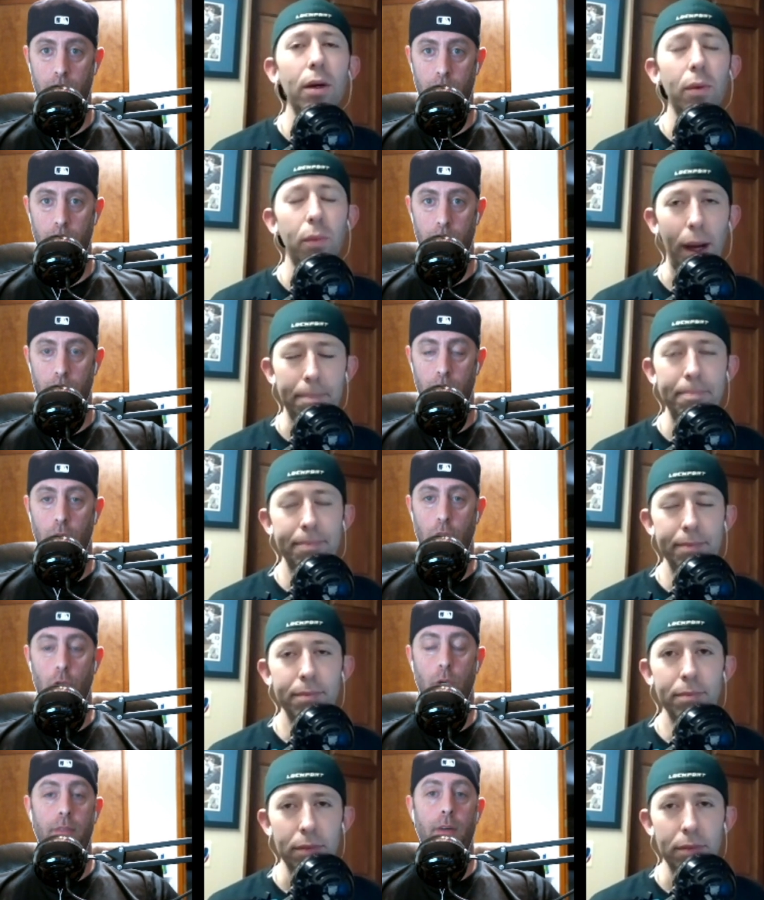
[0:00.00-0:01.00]
Speaker 1: right? You
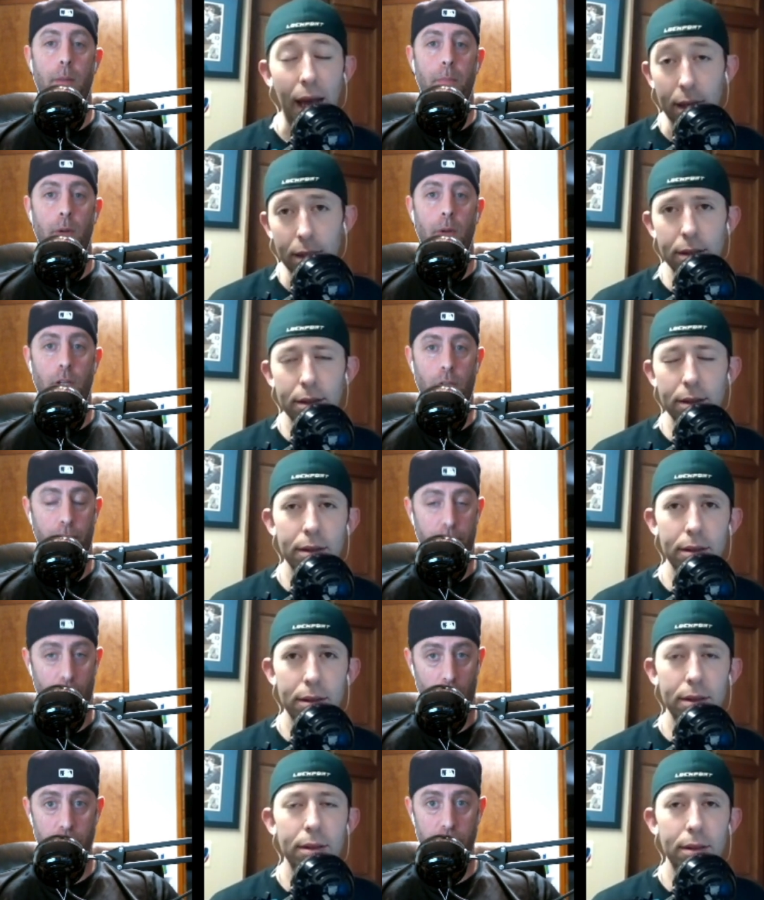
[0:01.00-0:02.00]
give yeah. up your
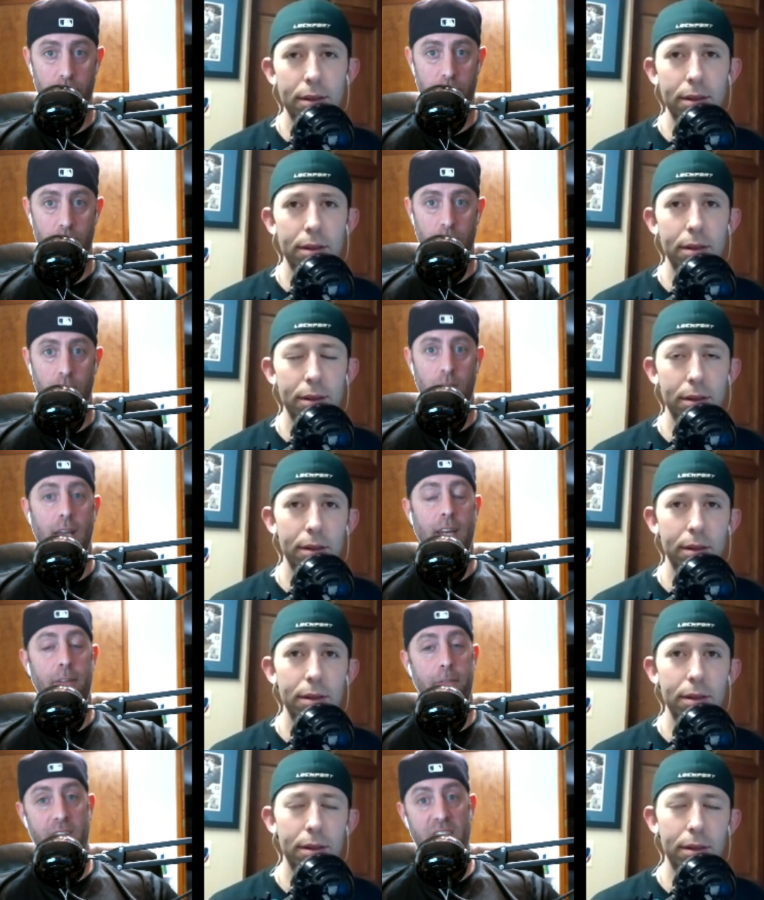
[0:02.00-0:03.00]
first and a
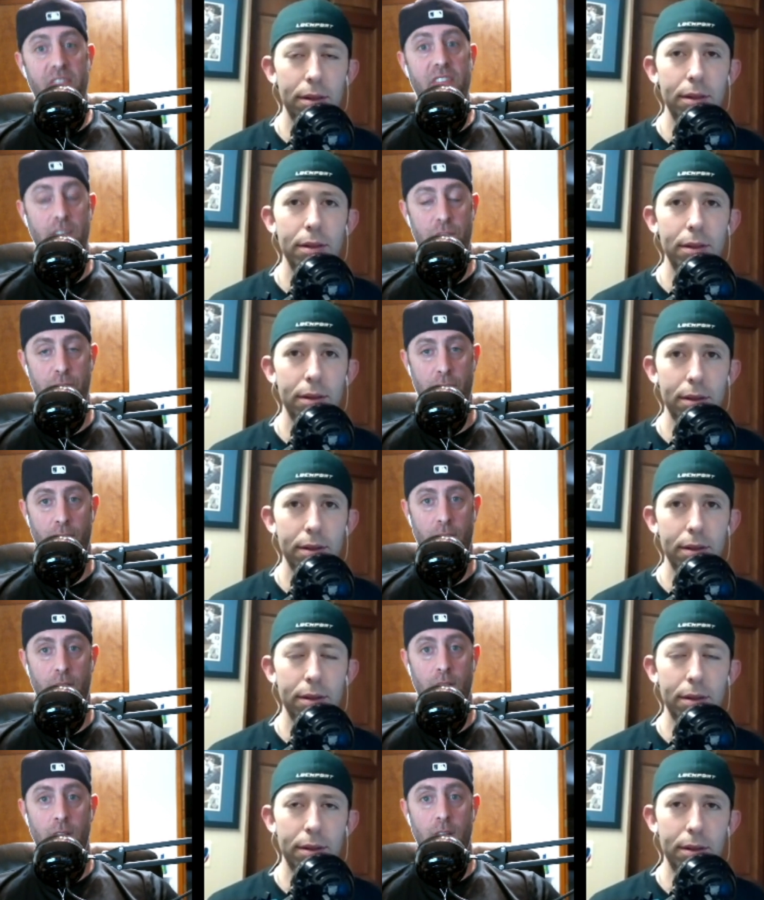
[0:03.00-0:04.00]
fifth this year,
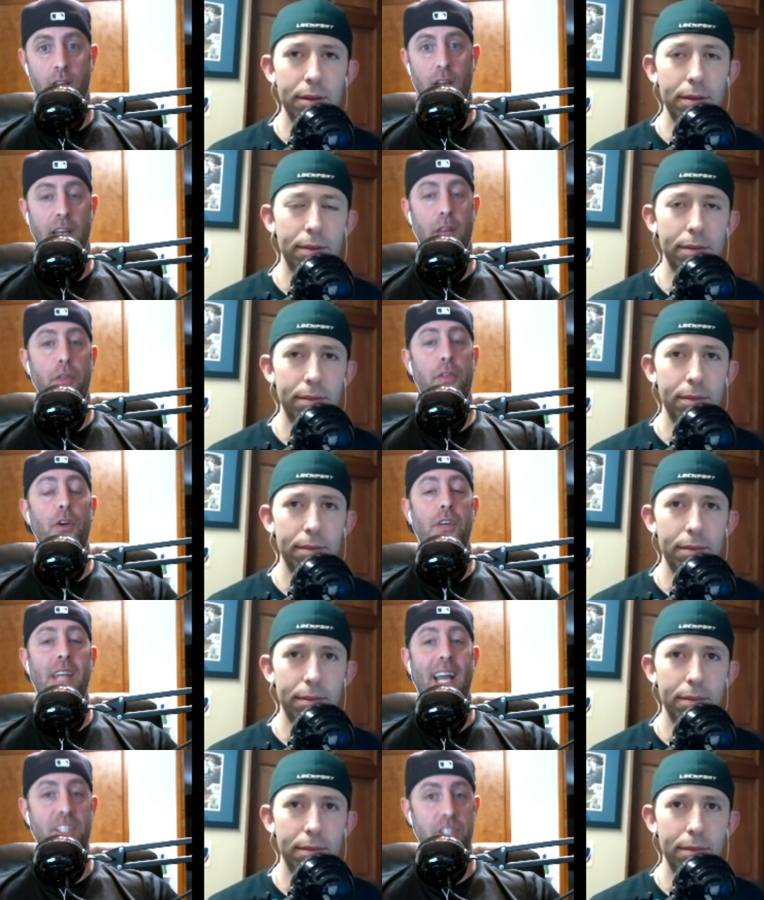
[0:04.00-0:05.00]
and a third
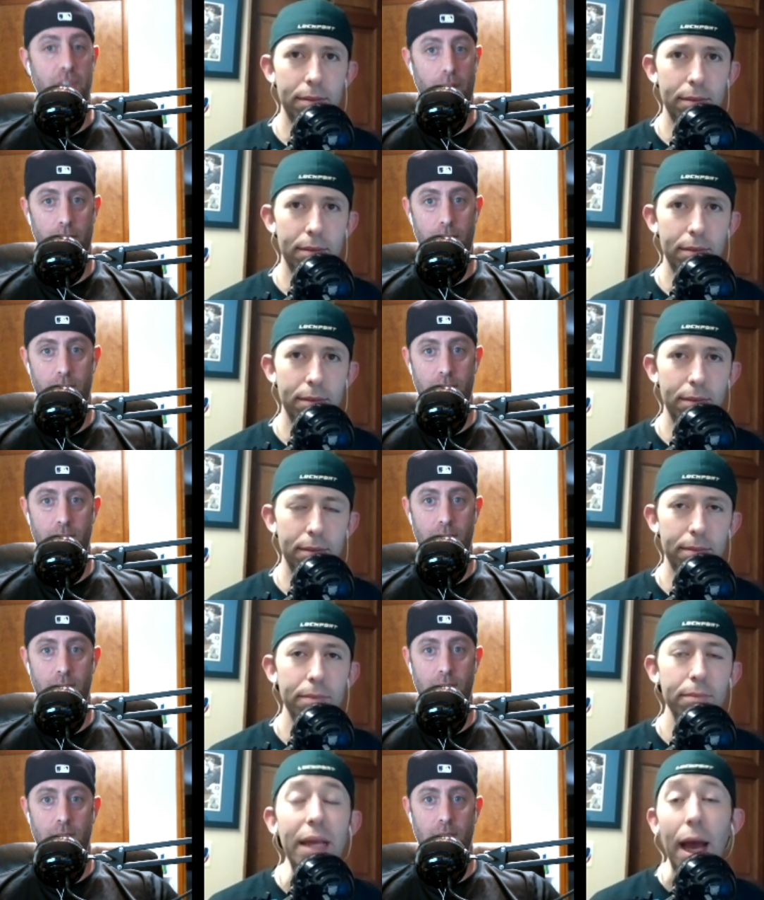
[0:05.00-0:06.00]
next year.
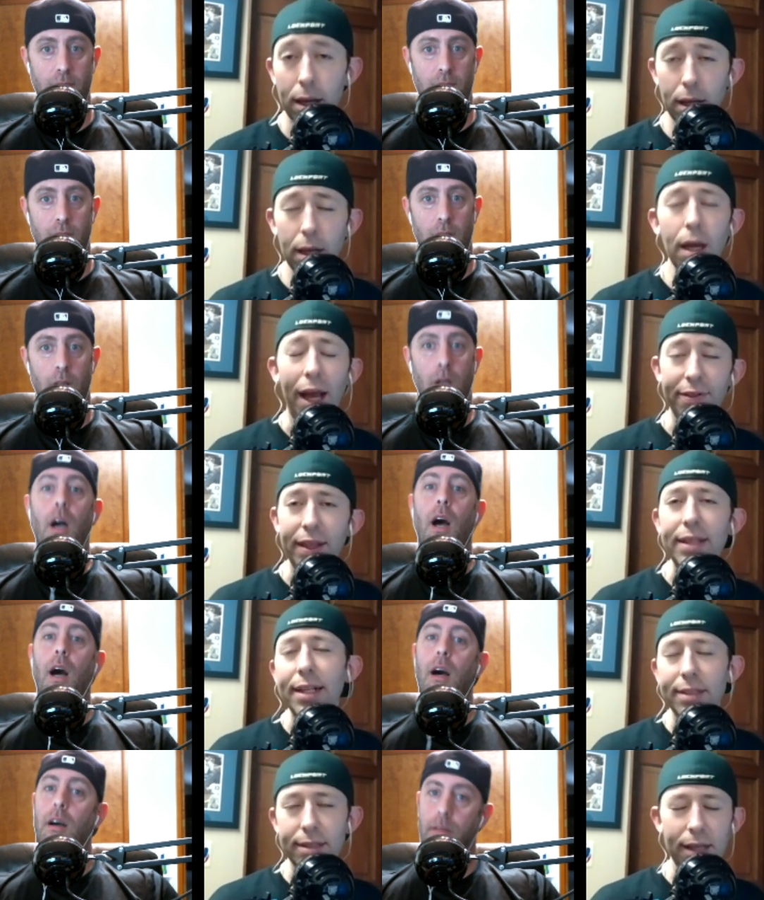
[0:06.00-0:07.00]
Speaker 2: Yeah, I think
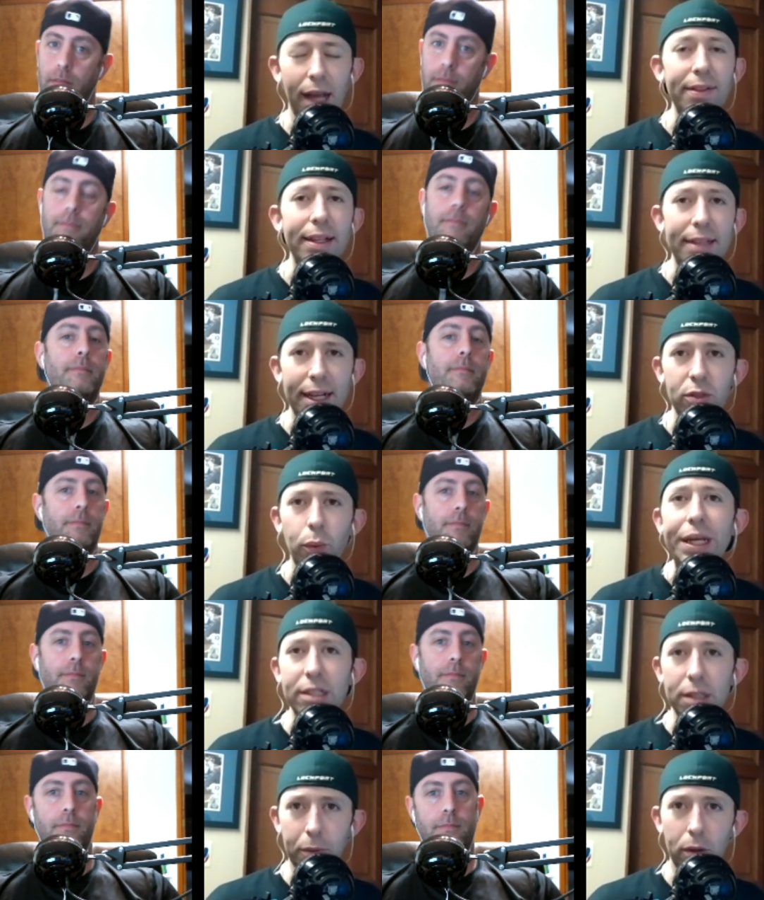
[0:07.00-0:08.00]
that's I think that's
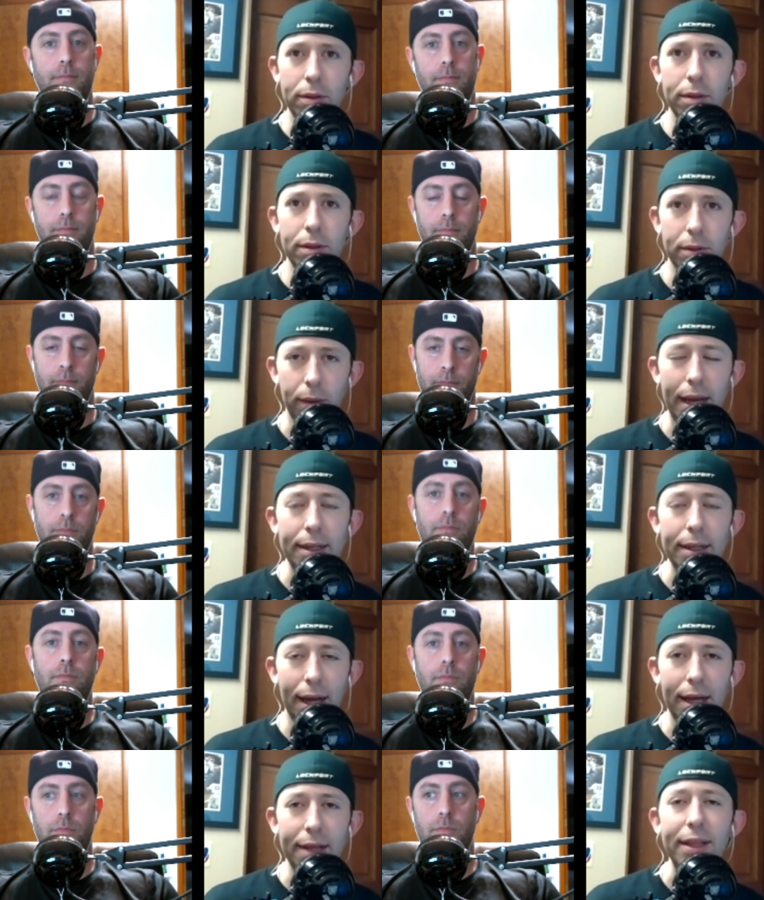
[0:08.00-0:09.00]
reasonable, mm-hmm. right?
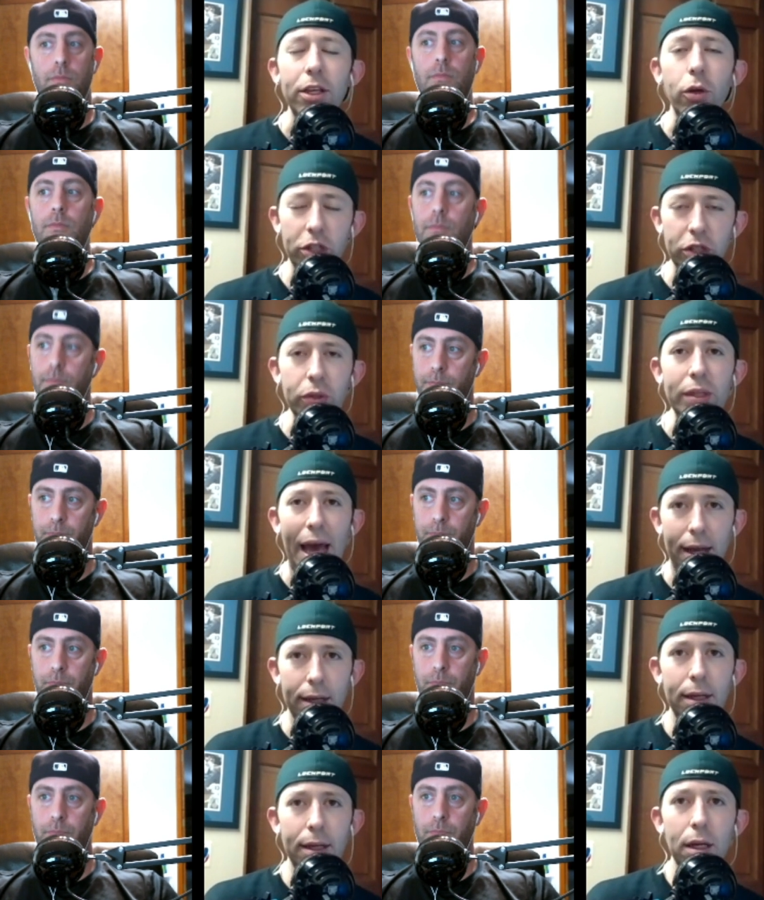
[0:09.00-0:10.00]
Mm-hmm. I think you could do that.
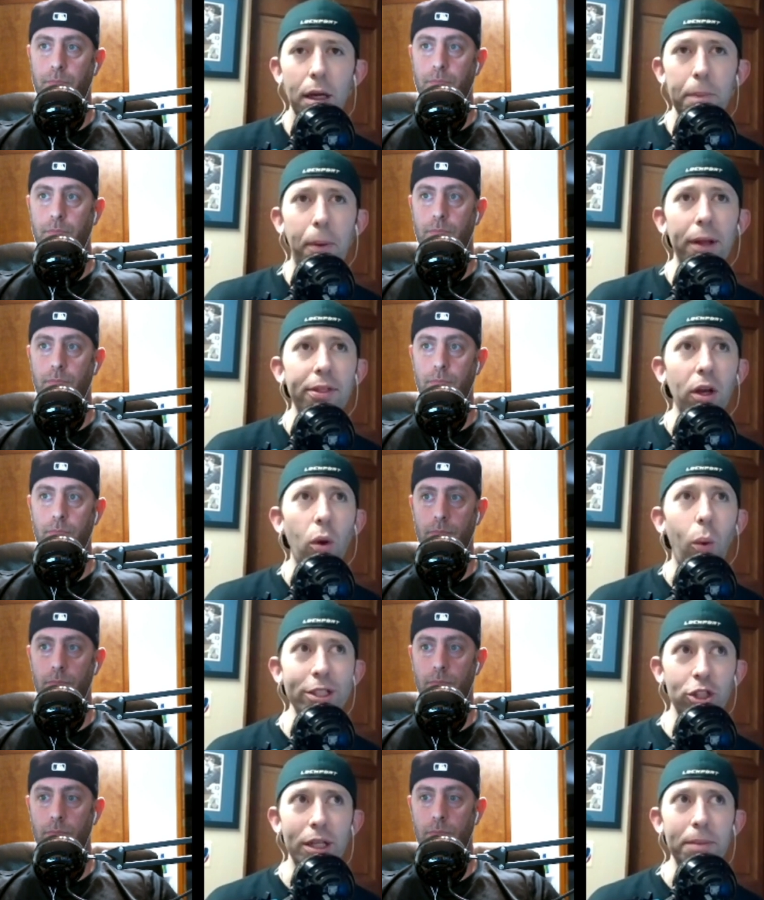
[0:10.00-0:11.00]
But the
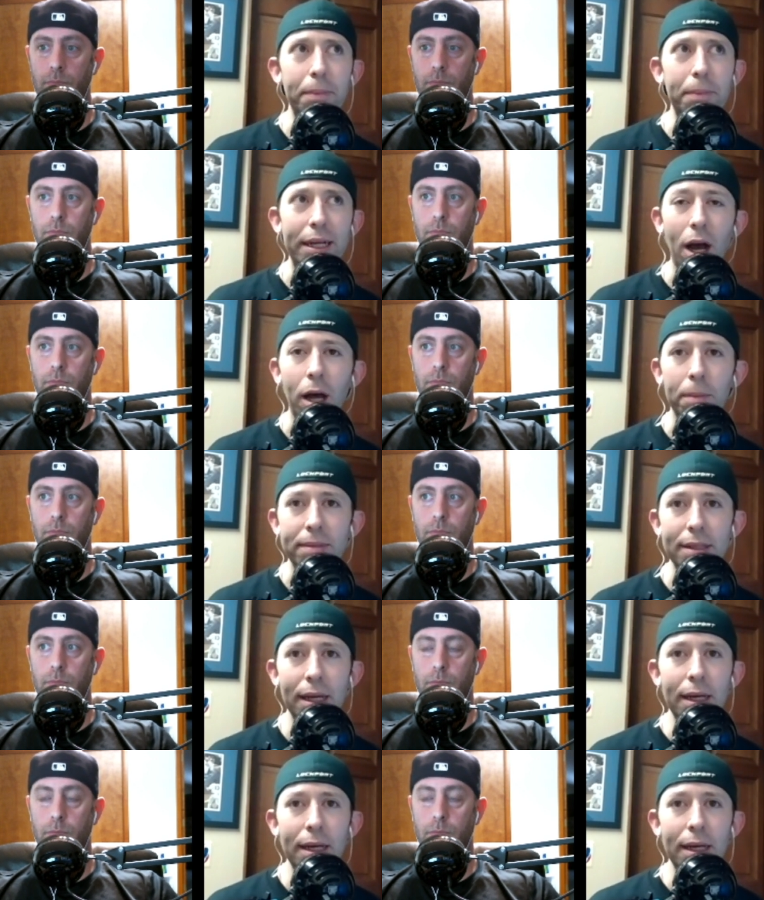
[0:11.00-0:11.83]
question becomes,